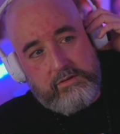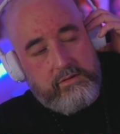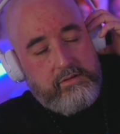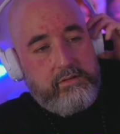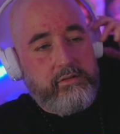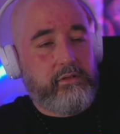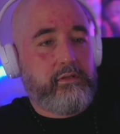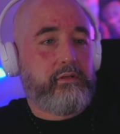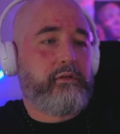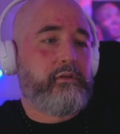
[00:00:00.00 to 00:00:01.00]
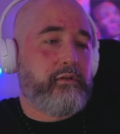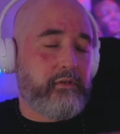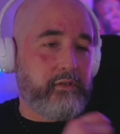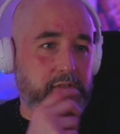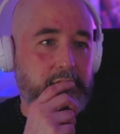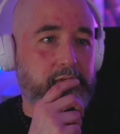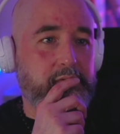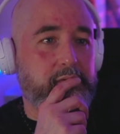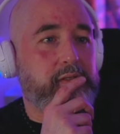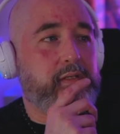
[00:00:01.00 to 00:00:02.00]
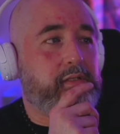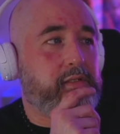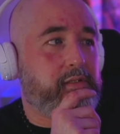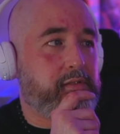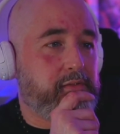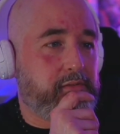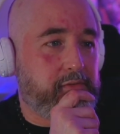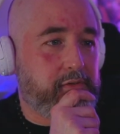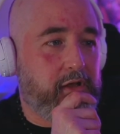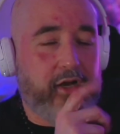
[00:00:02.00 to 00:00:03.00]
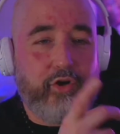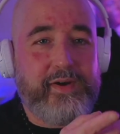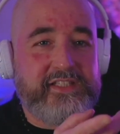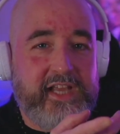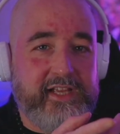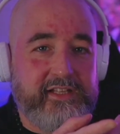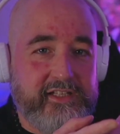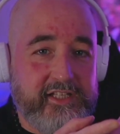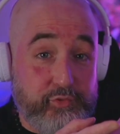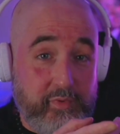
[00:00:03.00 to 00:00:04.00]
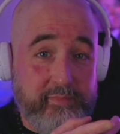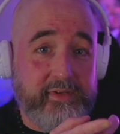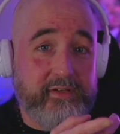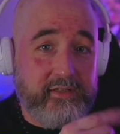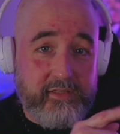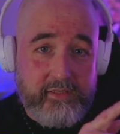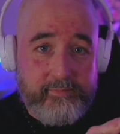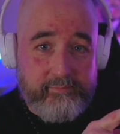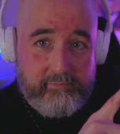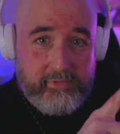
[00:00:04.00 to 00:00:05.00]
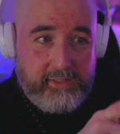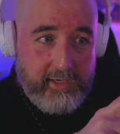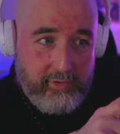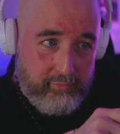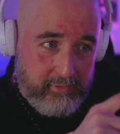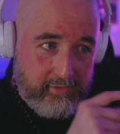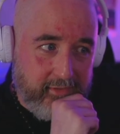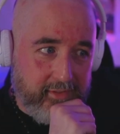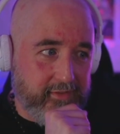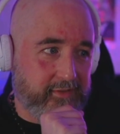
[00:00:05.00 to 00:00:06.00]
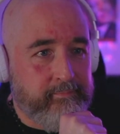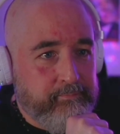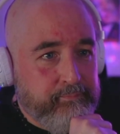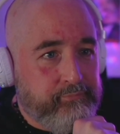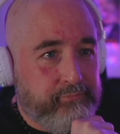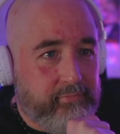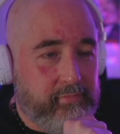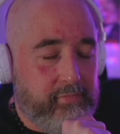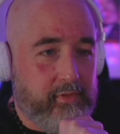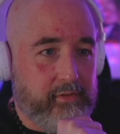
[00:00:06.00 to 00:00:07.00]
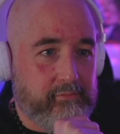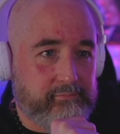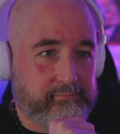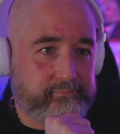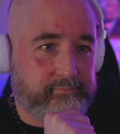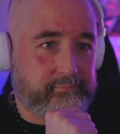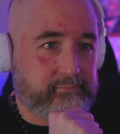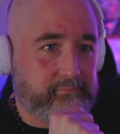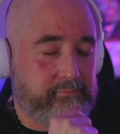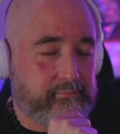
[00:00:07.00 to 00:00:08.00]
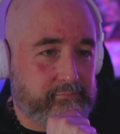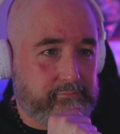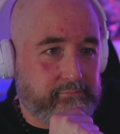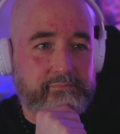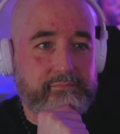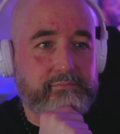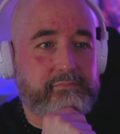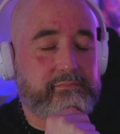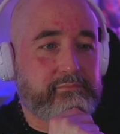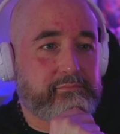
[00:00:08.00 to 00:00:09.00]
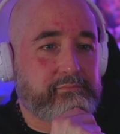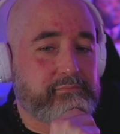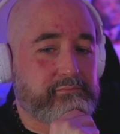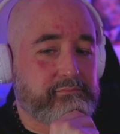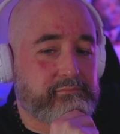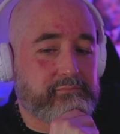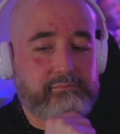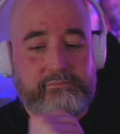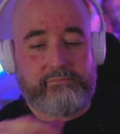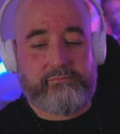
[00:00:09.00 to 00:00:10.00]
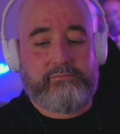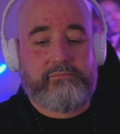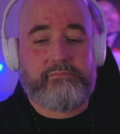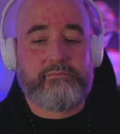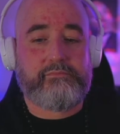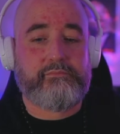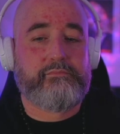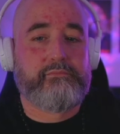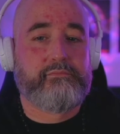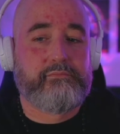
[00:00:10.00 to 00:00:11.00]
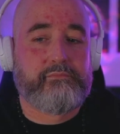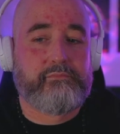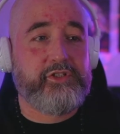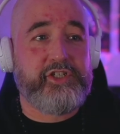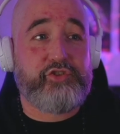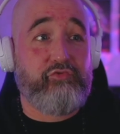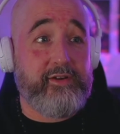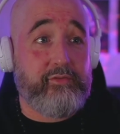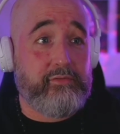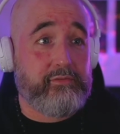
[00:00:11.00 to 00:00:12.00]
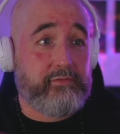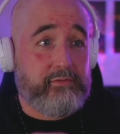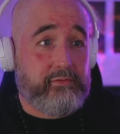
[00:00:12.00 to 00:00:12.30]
and albino from living in the dark. I always hated this woman, the the girl. And why would Danny and Diane both be suffering from the same delusion in two cities over? Because it's real.